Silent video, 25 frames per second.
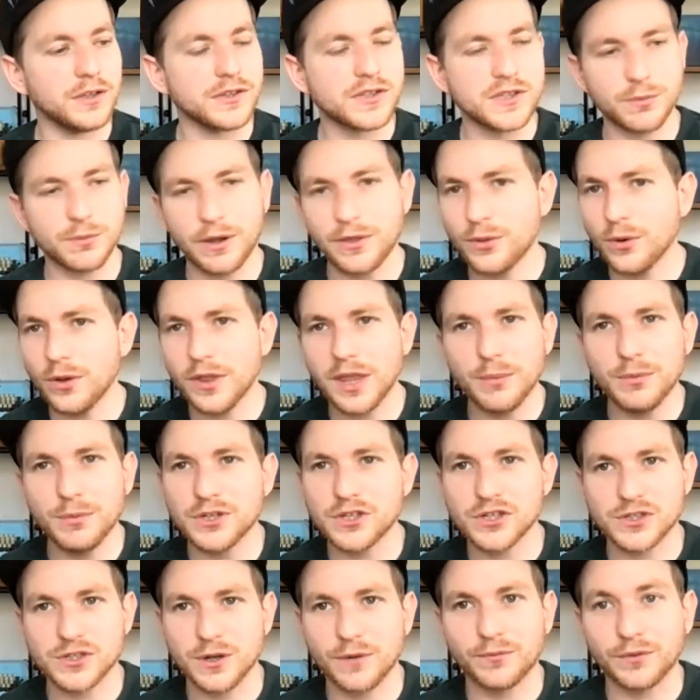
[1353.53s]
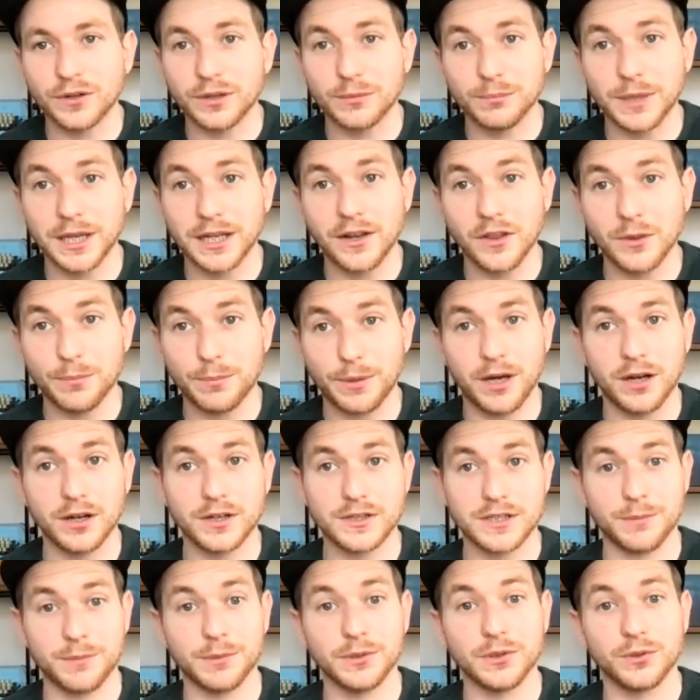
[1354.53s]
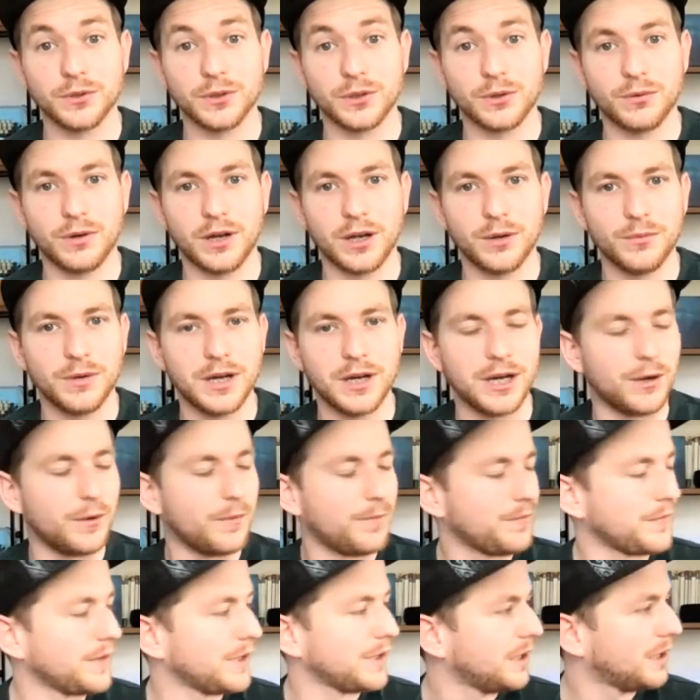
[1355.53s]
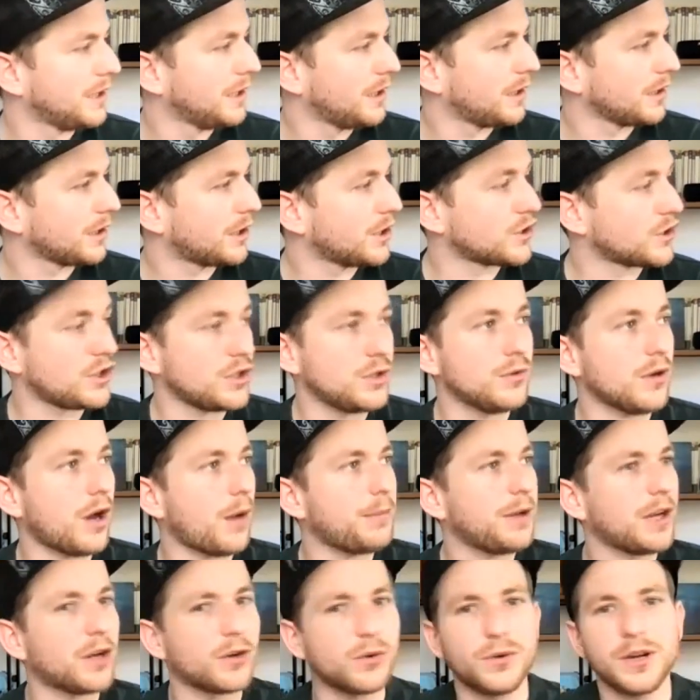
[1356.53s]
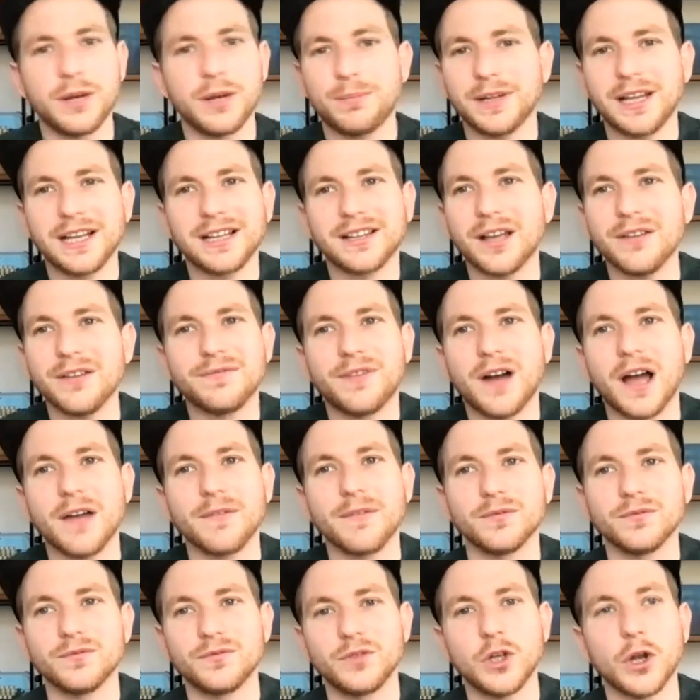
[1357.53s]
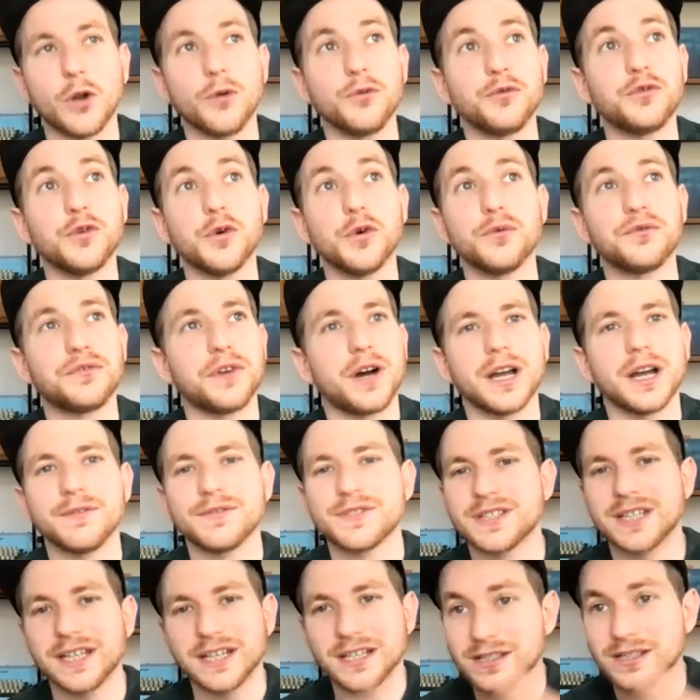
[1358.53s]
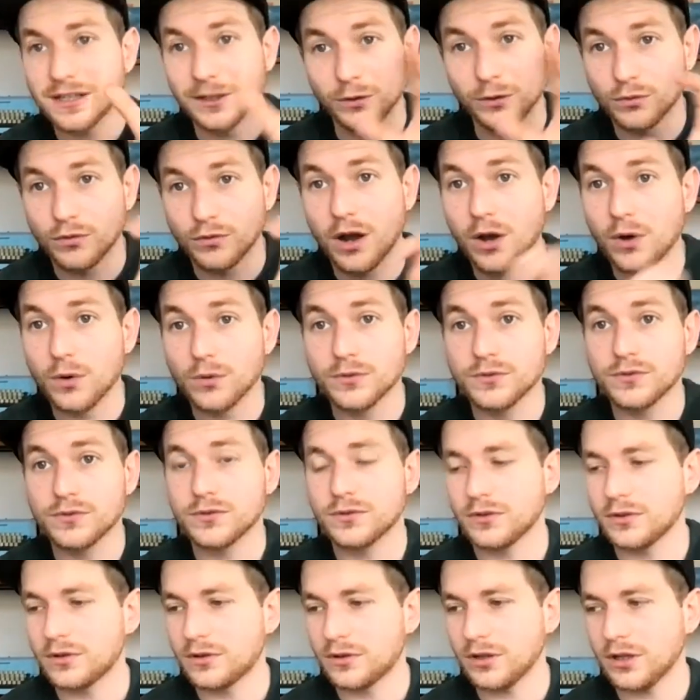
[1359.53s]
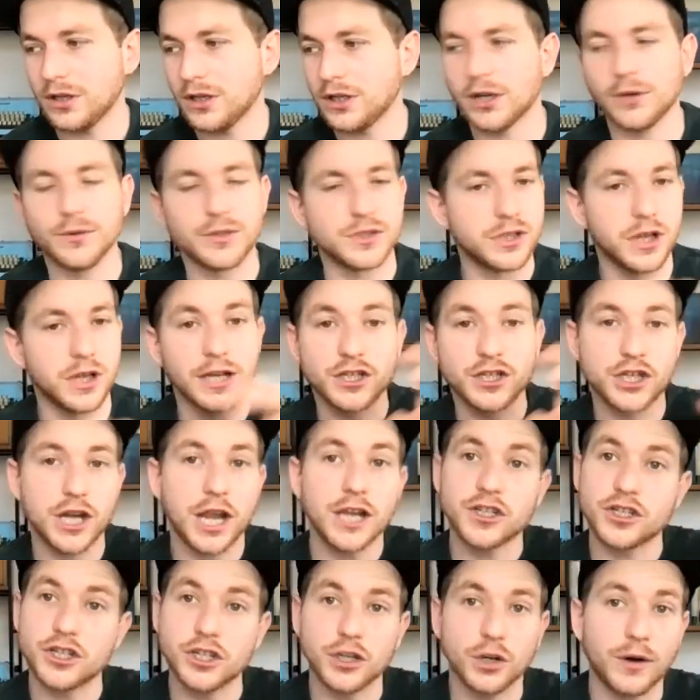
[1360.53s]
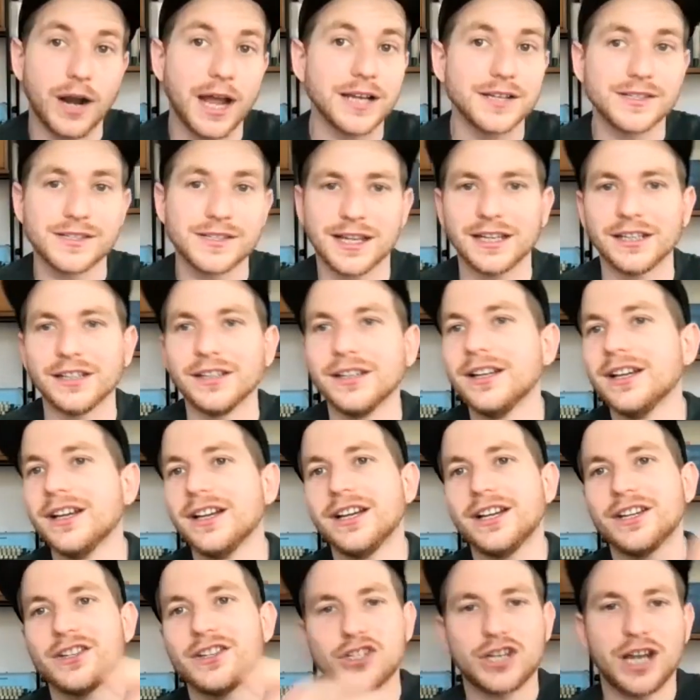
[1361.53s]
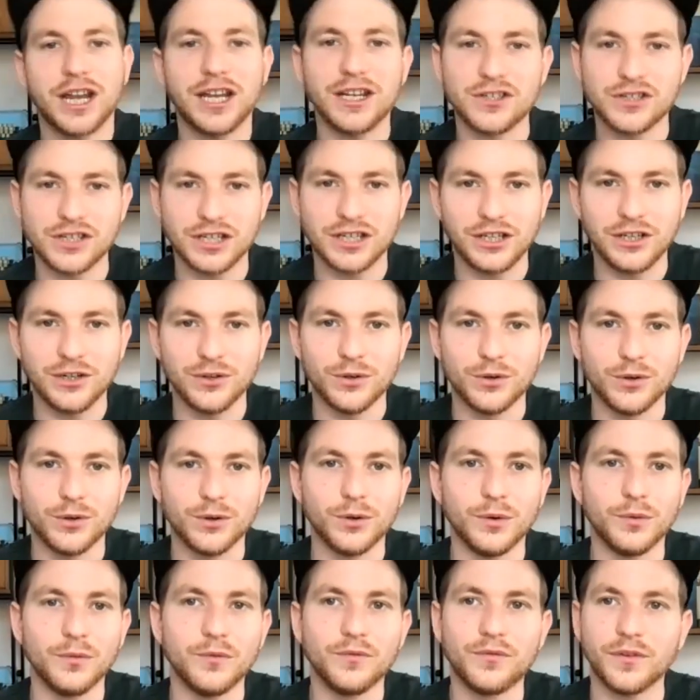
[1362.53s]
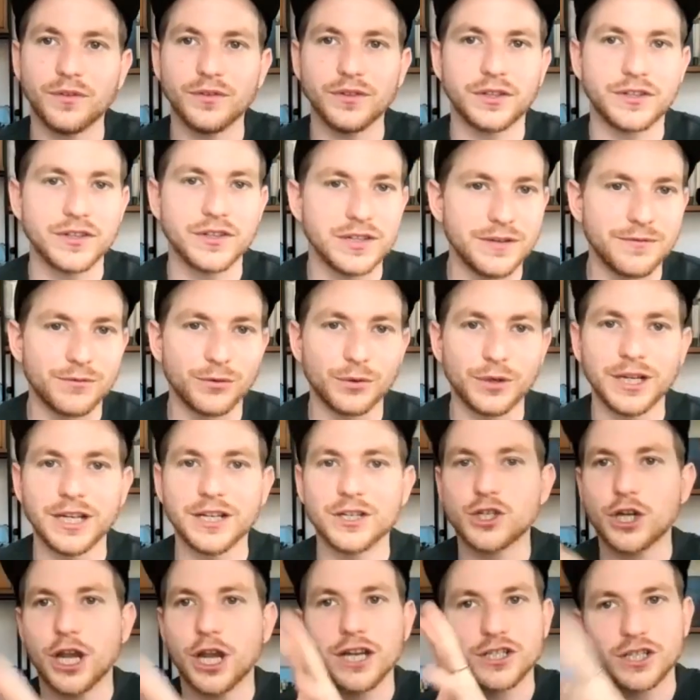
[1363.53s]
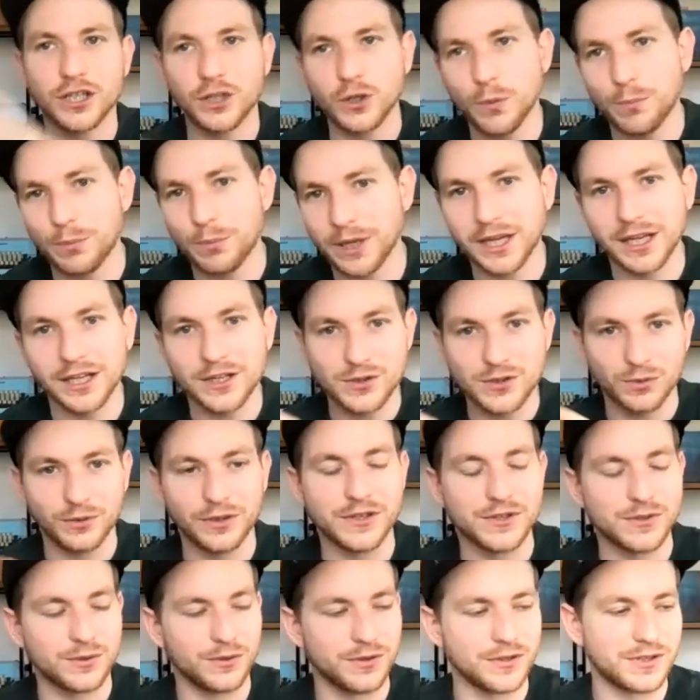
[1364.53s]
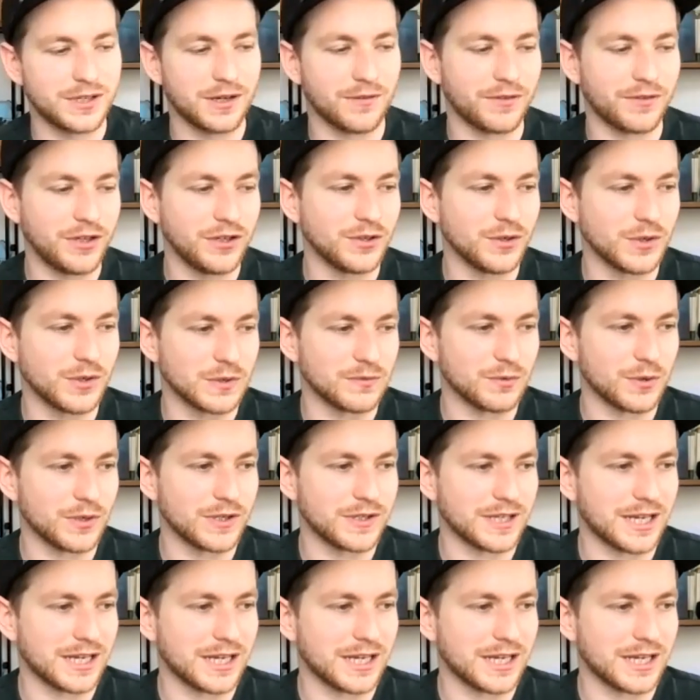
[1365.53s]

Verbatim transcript: So I thought they were just offering me another part because I've been doing quite well because you i mean i'd already played like five you know four five six little roles you know yeah. like changing your accent changing your delivery changing your pitch all this sort of stuff that you do as a voice mm.